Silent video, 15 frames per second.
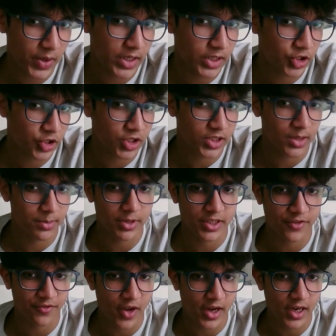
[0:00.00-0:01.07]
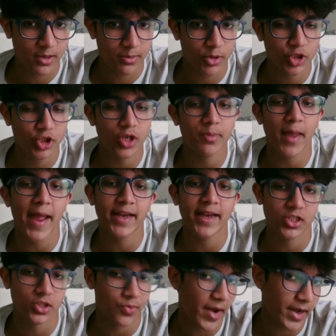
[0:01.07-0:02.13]
He's just simply defending the bishop, and he's
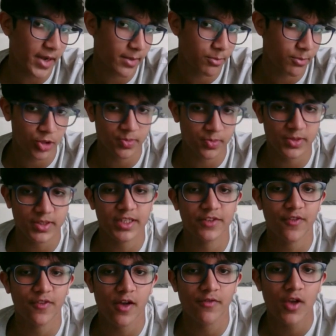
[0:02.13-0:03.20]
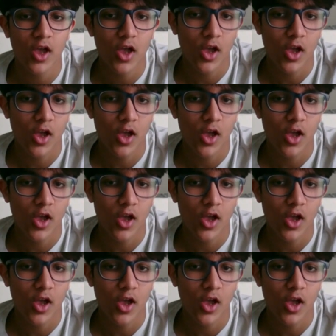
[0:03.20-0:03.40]
threatening bishop to c5,